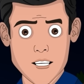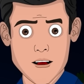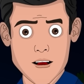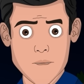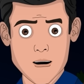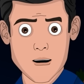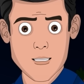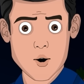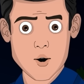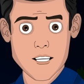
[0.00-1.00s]
Although it's
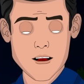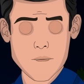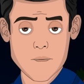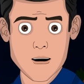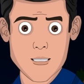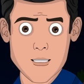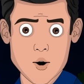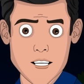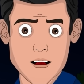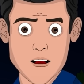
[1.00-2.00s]
not clear
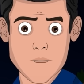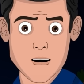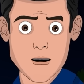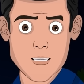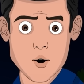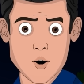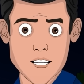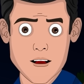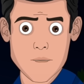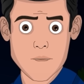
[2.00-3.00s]
which nationality
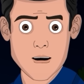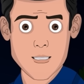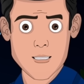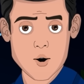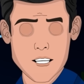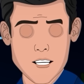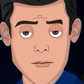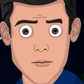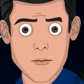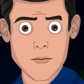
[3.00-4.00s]
the soldier
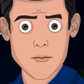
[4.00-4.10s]
was,